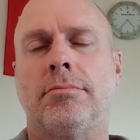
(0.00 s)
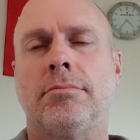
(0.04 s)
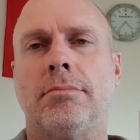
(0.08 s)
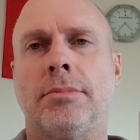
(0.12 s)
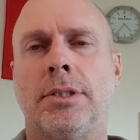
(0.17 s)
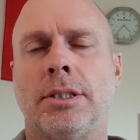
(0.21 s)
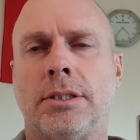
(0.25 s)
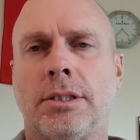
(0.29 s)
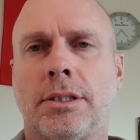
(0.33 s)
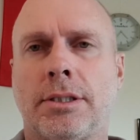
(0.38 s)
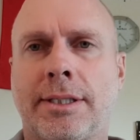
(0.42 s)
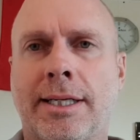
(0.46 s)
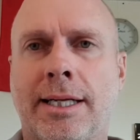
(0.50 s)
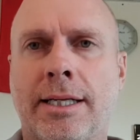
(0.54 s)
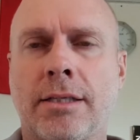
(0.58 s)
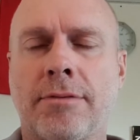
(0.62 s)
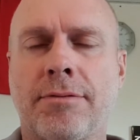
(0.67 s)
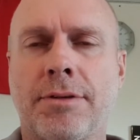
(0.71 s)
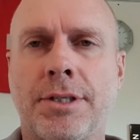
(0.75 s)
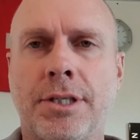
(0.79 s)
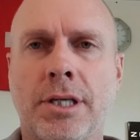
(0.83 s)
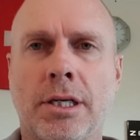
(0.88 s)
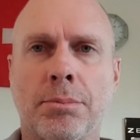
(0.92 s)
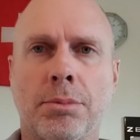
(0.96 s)
That's Italian
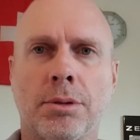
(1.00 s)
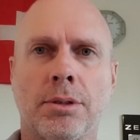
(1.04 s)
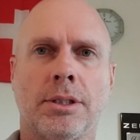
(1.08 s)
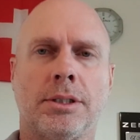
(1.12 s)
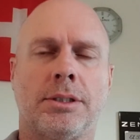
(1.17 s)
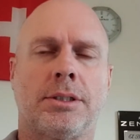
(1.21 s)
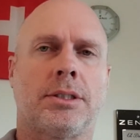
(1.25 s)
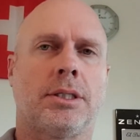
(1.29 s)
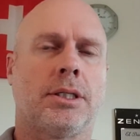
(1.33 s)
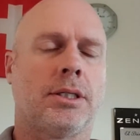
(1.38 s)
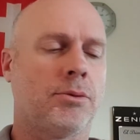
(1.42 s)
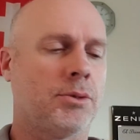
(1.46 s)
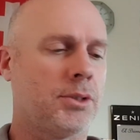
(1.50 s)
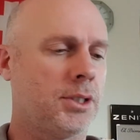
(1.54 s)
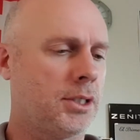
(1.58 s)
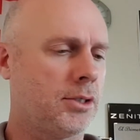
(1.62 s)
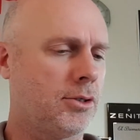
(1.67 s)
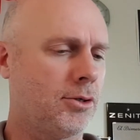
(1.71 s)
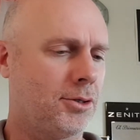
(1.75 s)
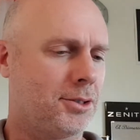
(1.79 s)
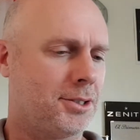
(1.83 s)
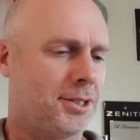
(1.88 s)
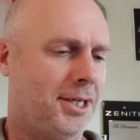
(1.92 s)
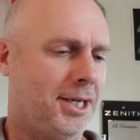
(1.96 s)
for double. That's what he
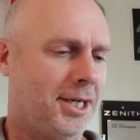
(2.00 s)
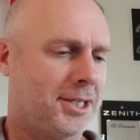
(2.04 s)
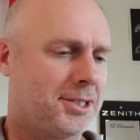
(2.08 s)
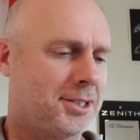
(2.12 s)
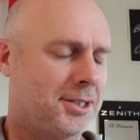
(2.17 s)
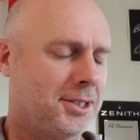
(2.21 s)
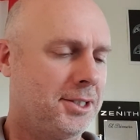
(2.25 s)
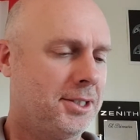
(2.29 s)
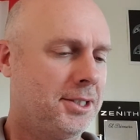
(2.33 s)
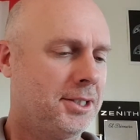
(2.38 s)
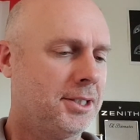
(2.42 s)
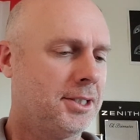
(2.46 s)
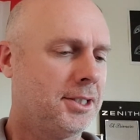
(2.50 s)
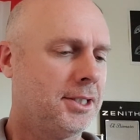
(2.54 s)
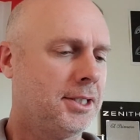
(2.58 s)
calls it, actually.